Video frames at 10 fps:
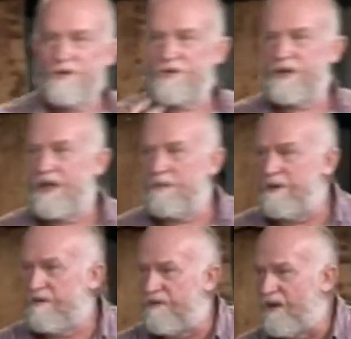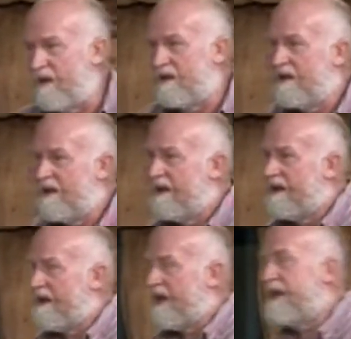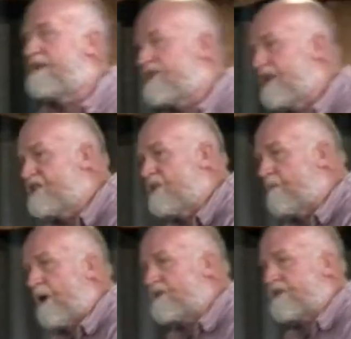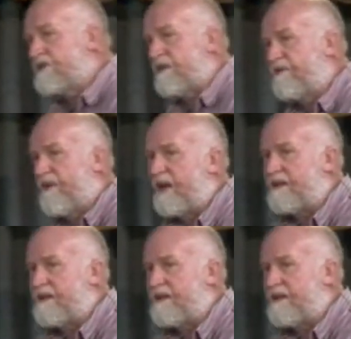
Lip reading: keep it full. And it's these deposits of faith